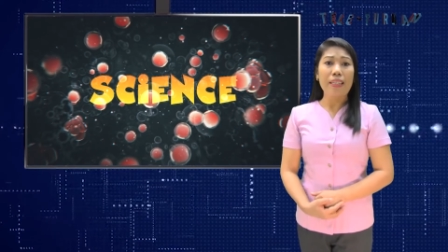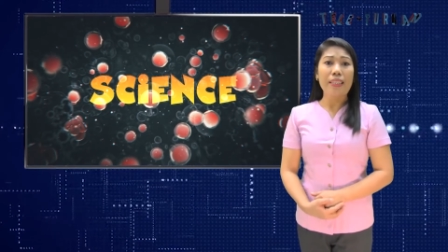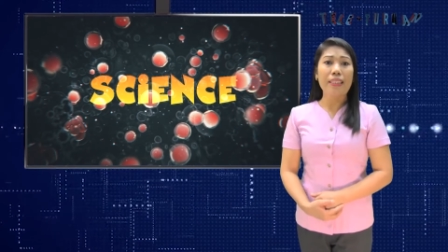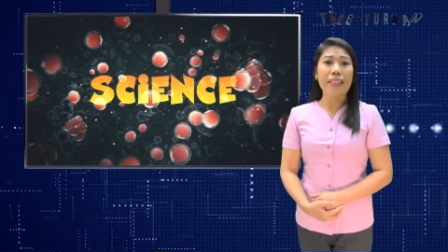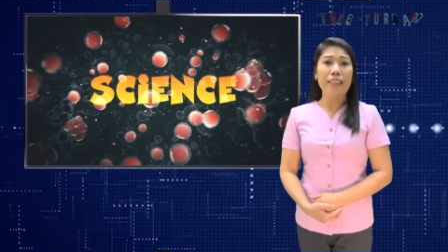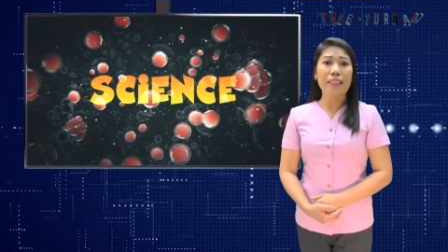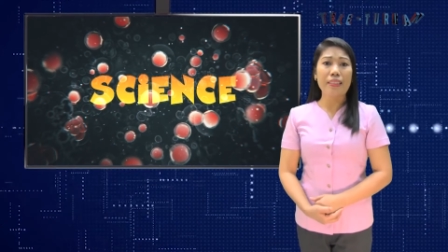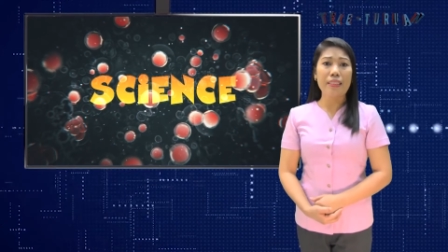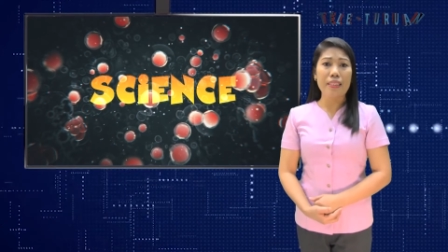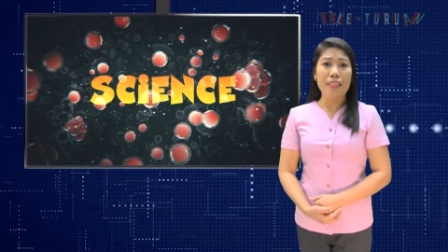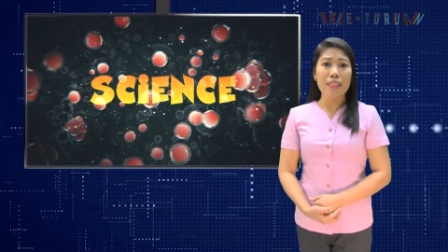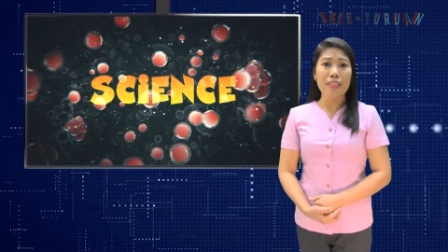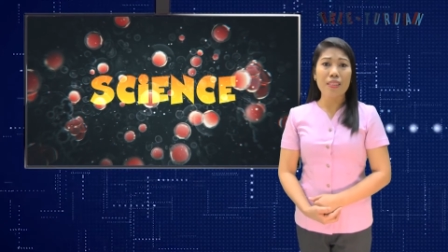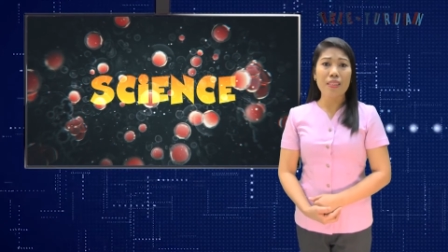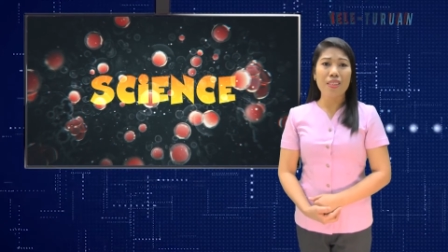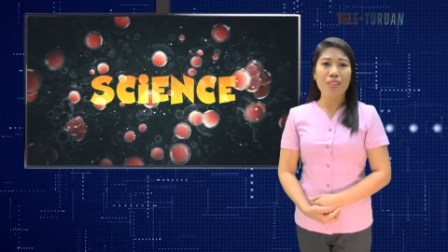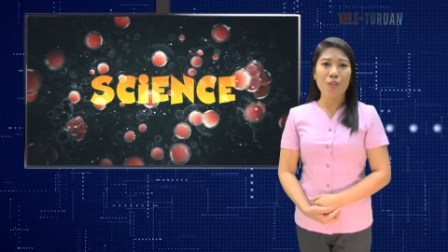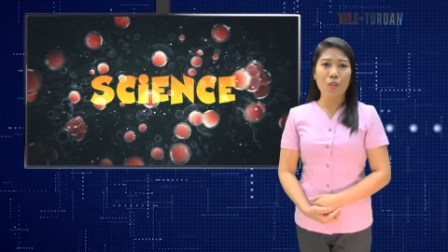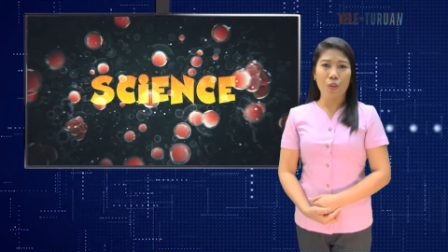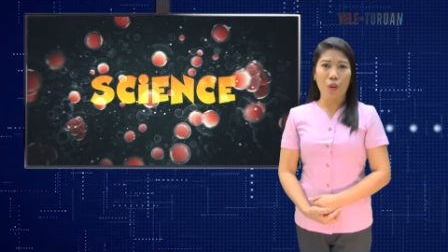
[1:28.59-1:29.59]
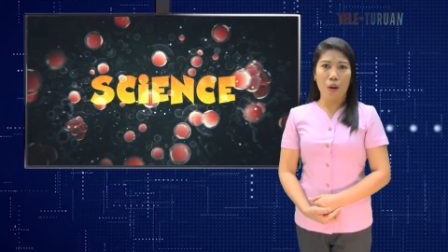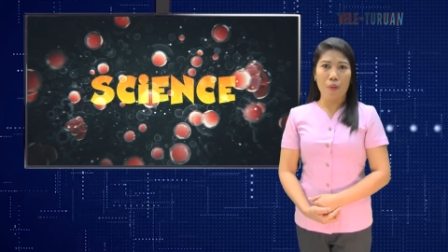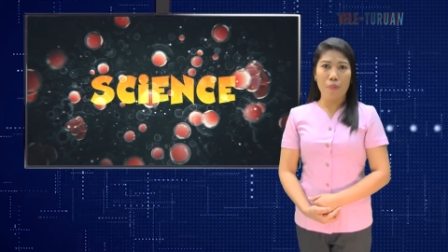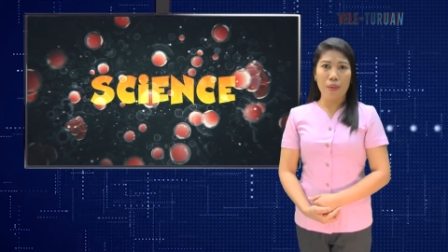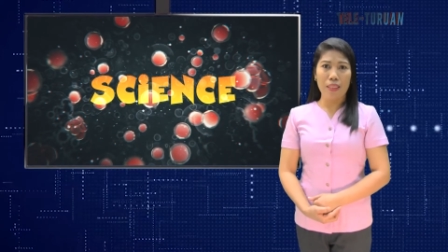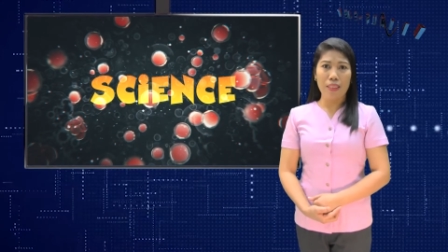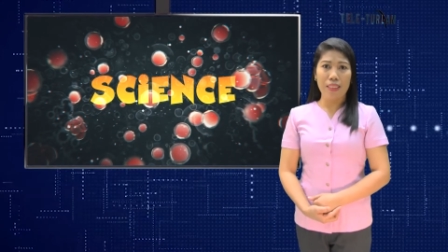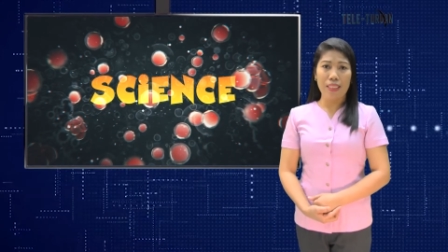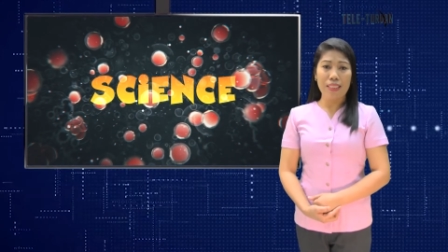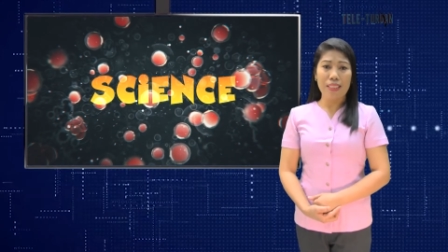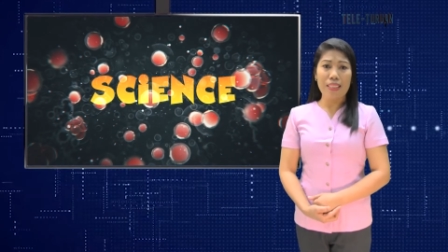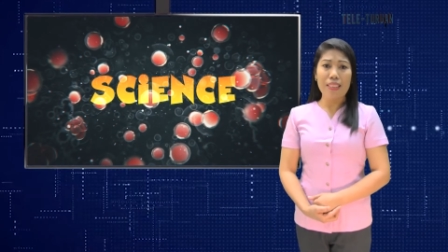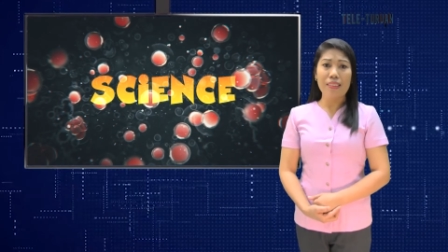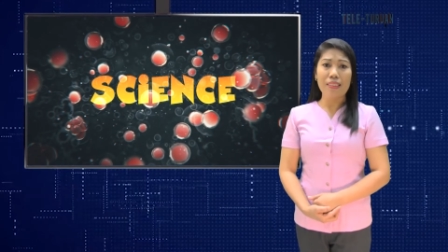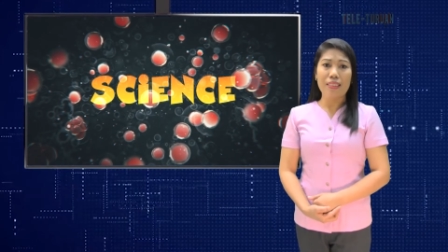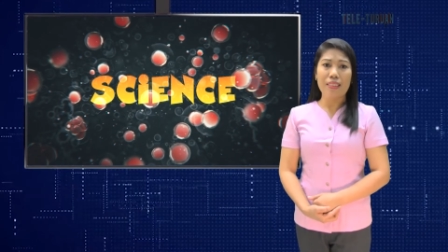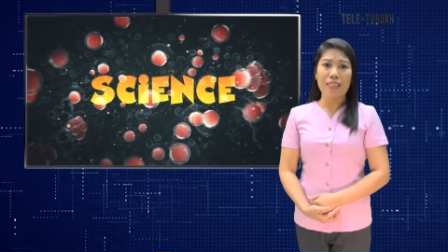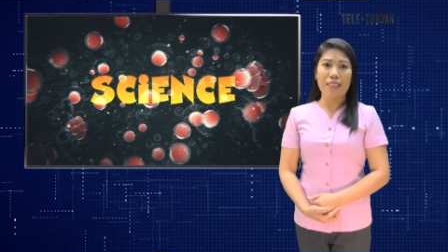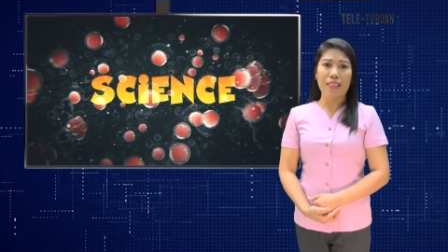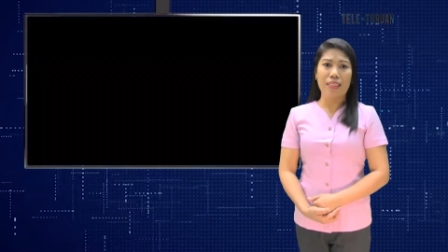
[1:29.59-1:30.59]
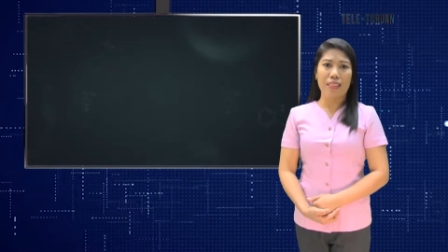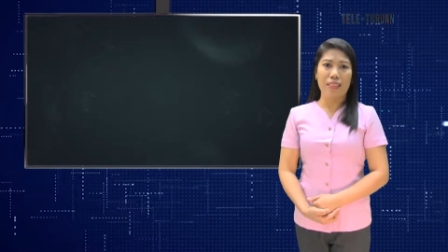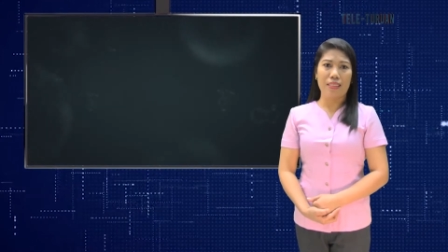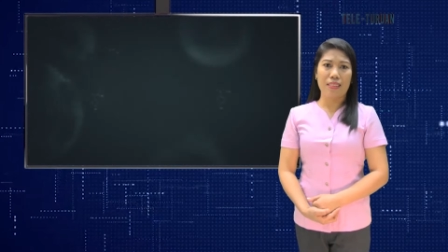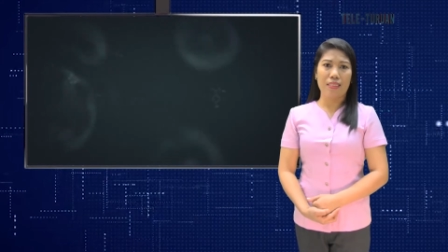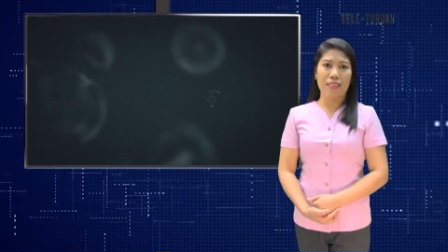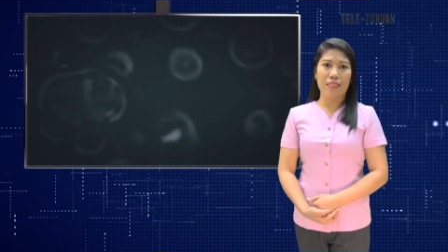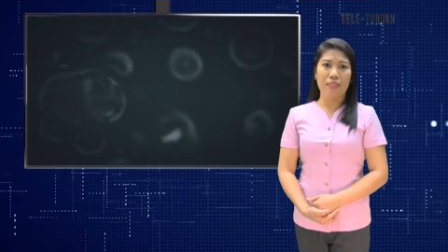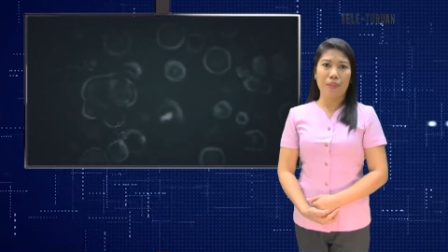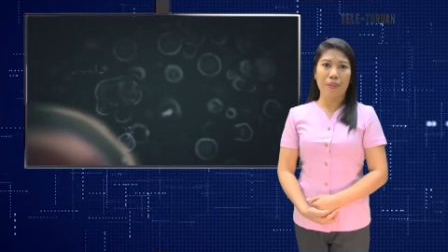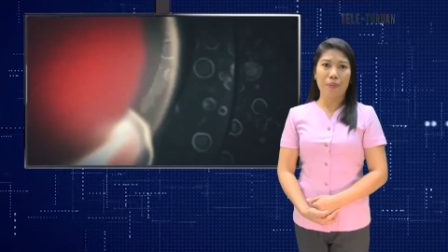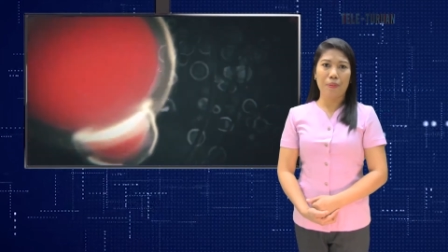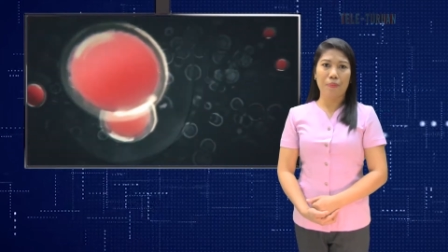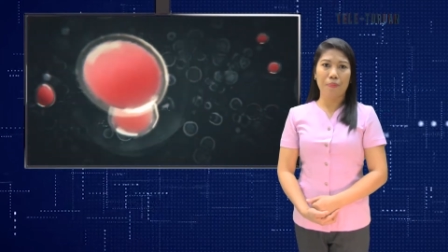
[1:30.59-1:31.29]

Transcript: kidneys, stomach, and intestines.